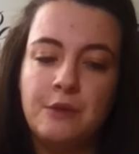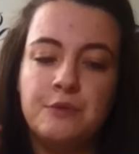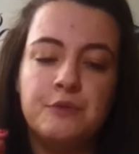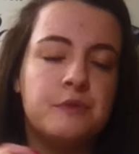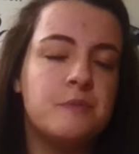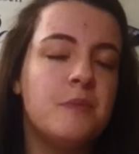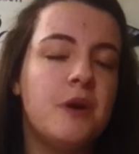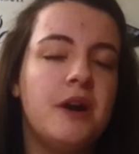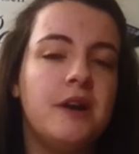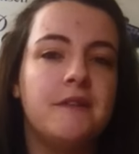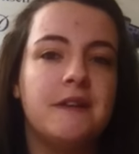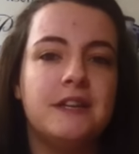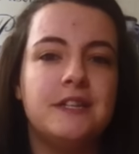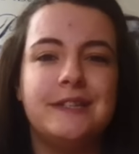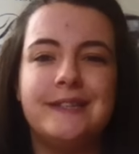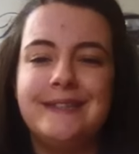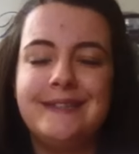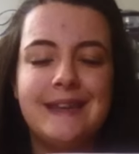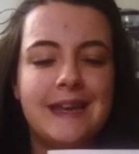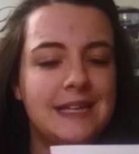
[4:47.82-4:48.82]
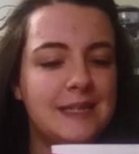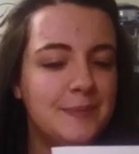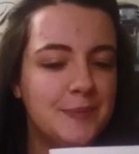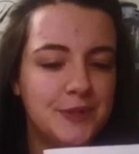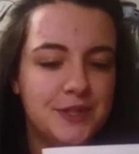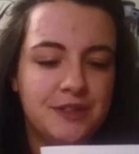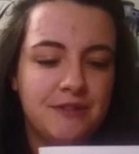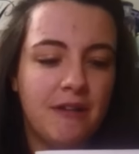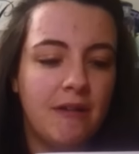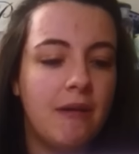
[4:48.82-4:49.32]
called Margaret, and she's
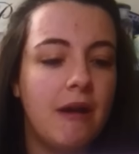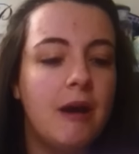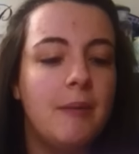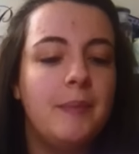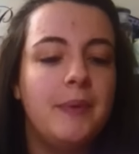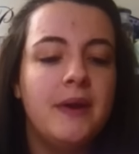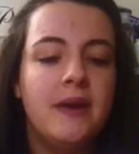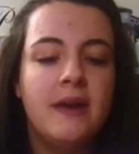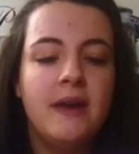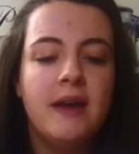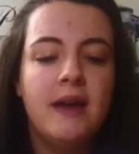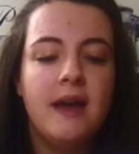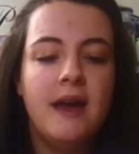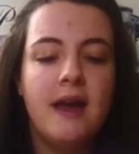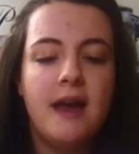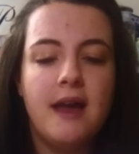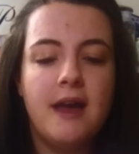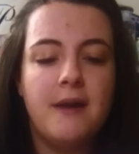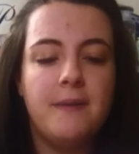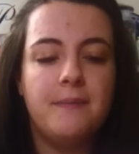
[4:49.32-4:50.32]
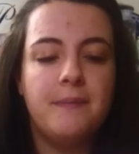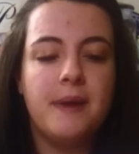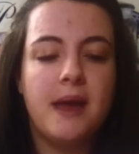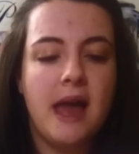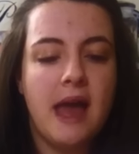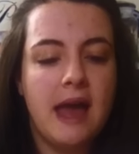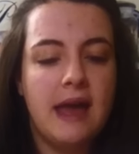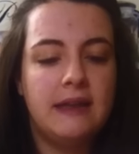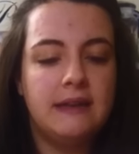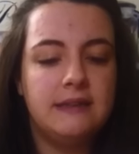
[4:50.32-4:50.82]
desperate to grow up,
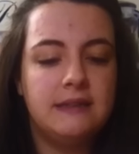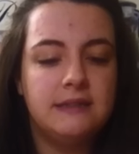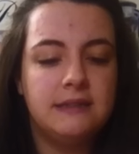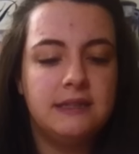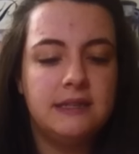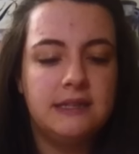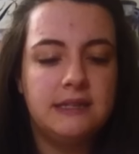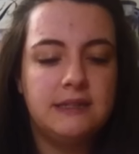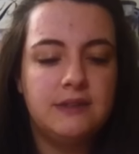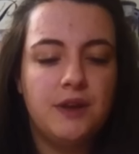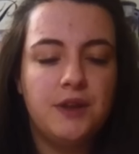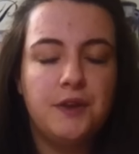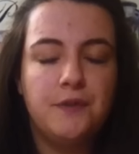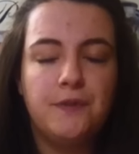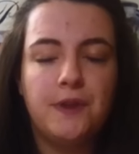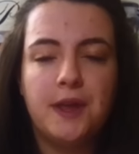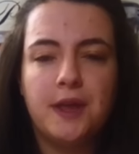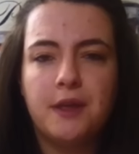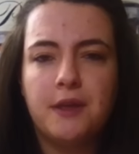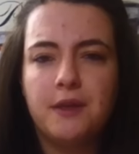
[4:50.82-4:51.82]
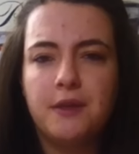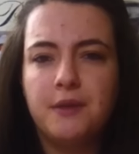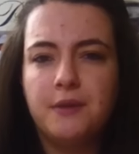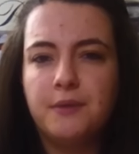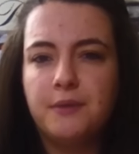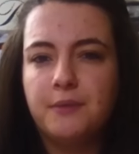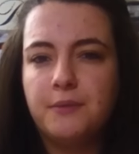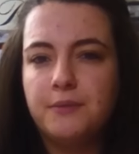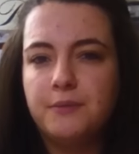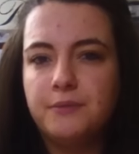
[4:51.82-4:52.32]
and it's kind of like
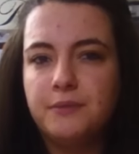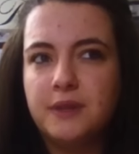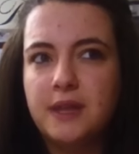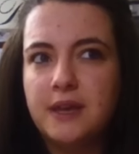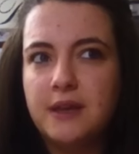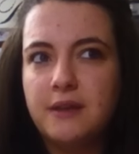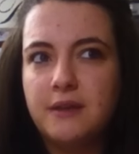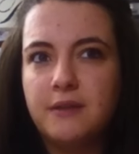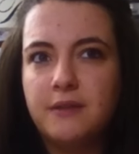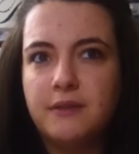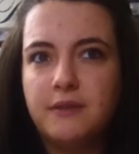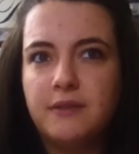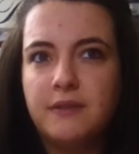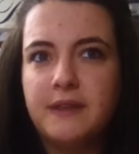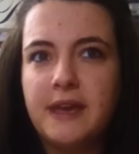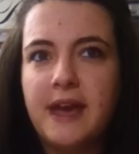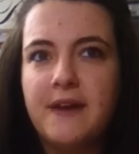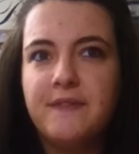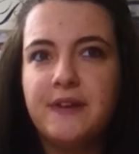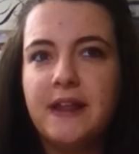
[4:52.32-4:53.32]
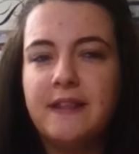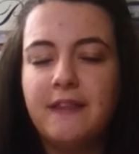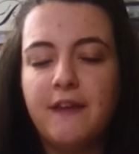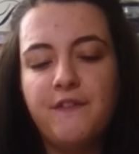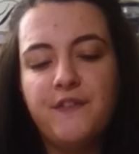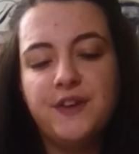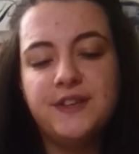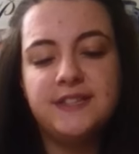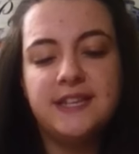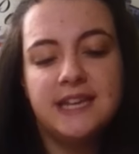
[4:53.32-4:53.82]
they haven't had
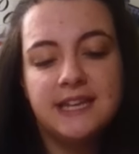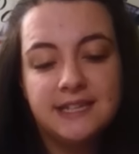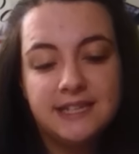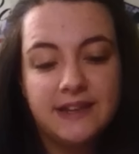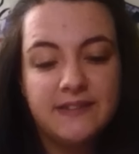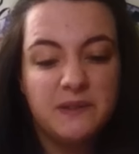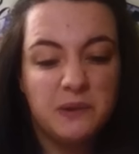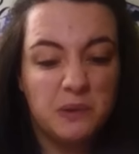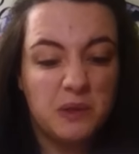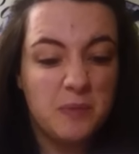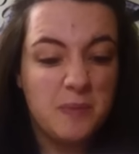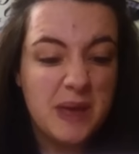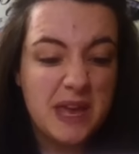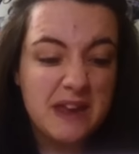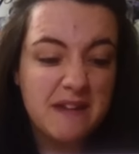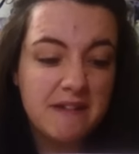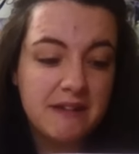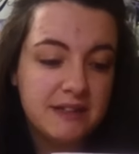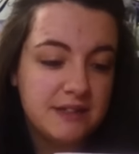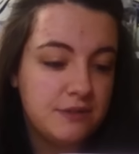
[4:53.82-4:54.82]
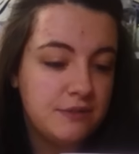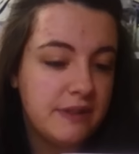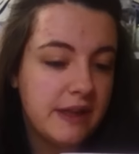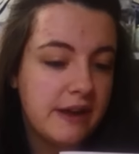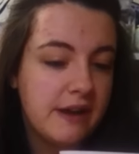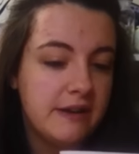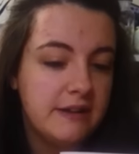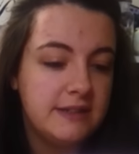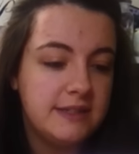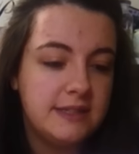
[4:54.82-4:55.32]
their first kiss yet, they've got their periods and all
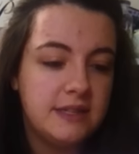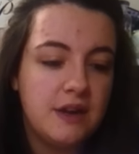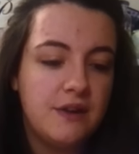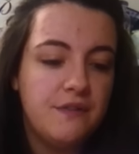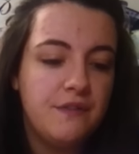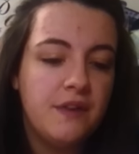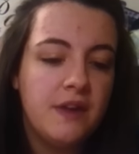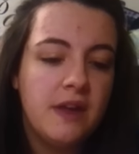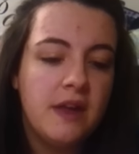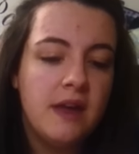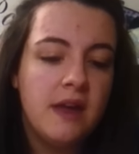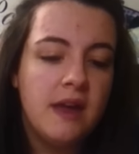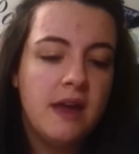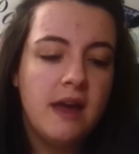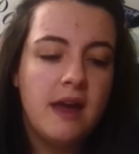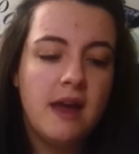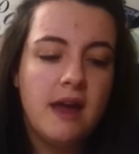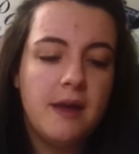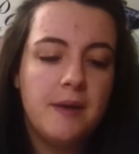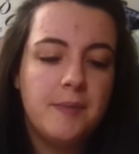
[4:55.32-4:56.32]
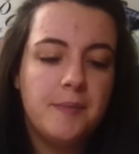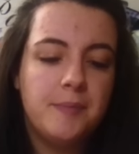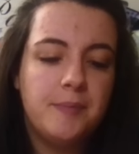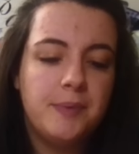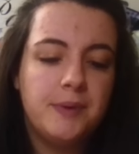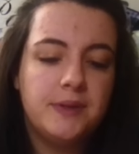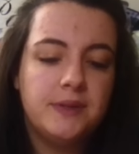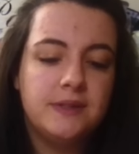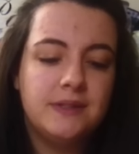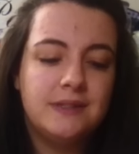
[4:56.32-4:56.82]
that kind of stuff,
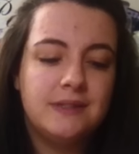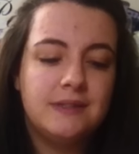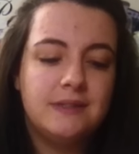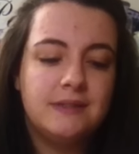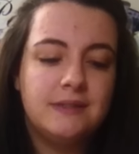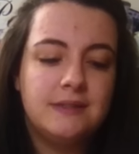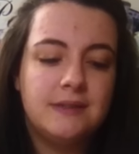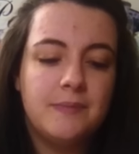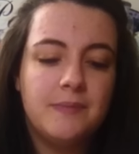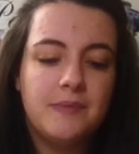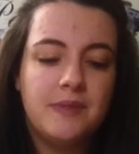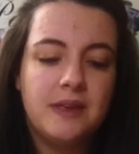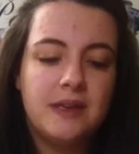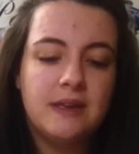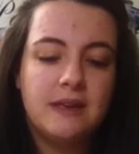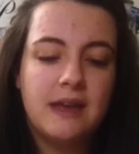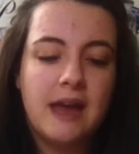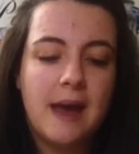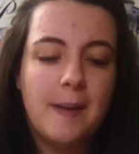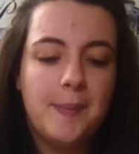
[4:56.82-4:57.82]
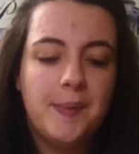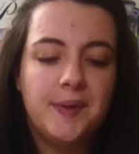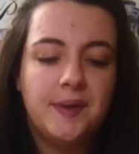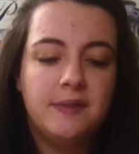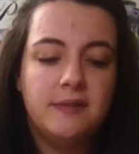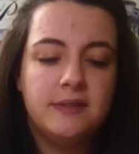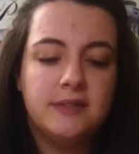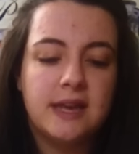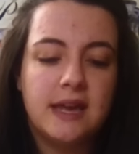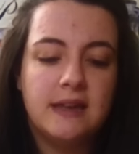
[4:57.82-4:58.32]
but something
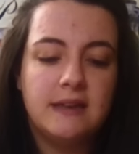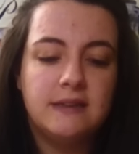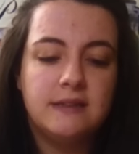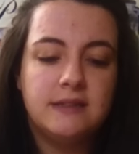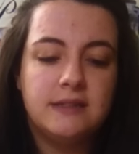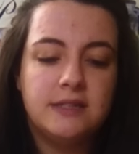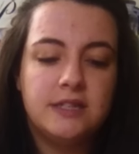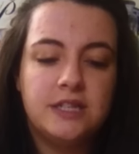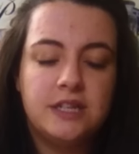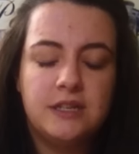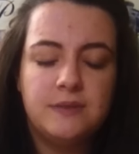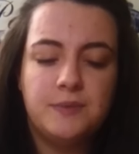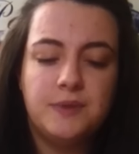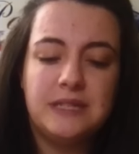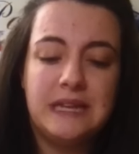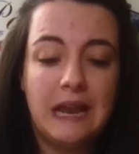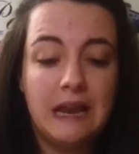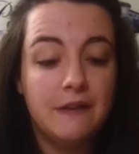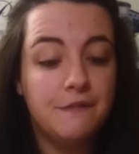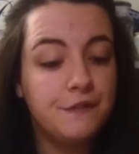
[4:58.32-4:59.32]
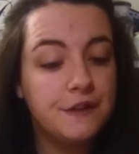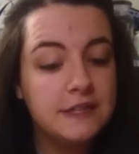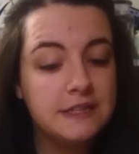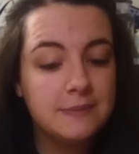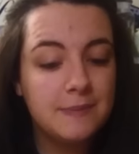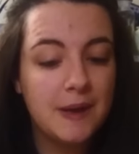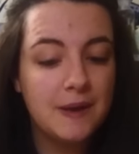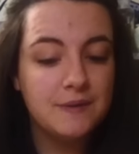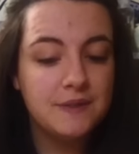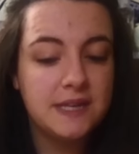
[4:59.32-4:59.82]
happens and she doesn't want to tell her
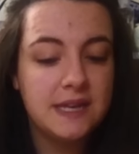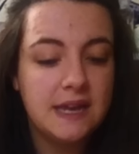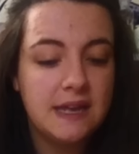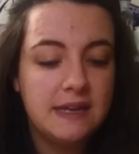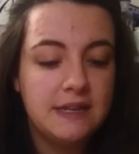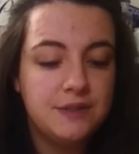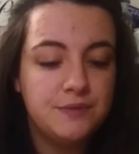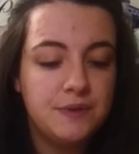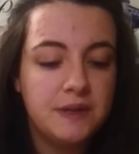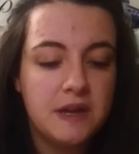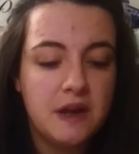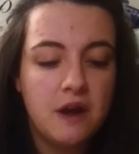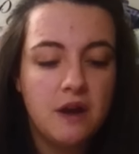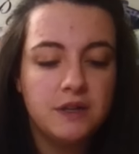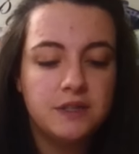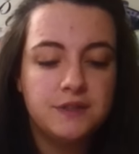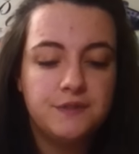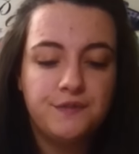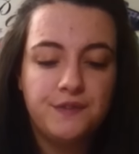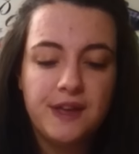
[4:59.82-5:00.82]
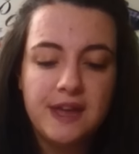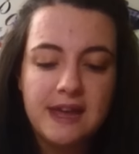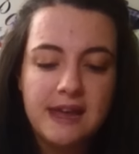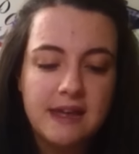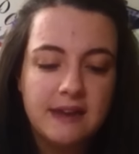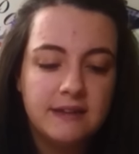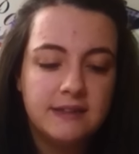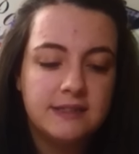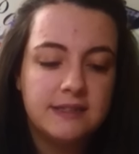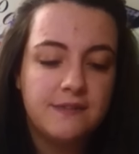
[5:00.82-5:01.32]
friends about it, and it's really hard to fit
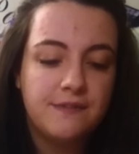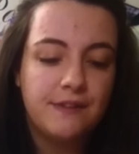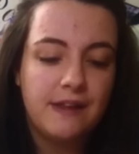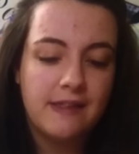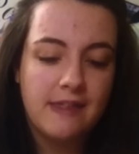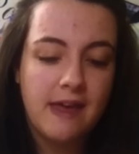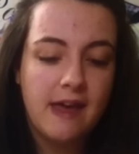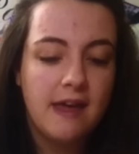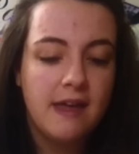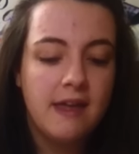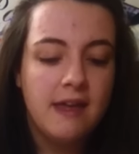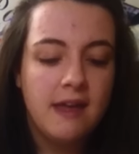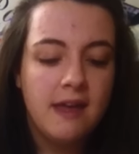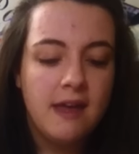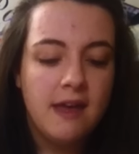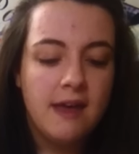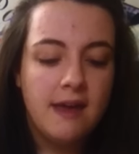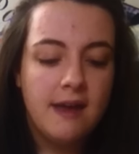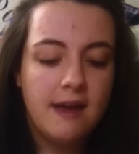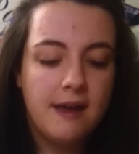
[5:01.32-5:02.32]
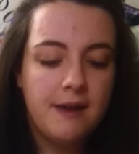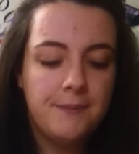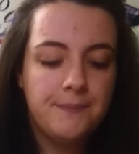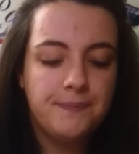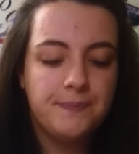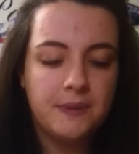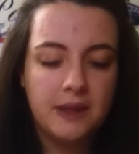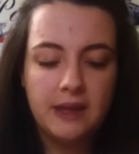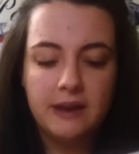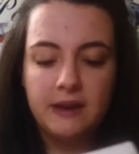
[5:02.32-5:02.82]
in and stuff like that. And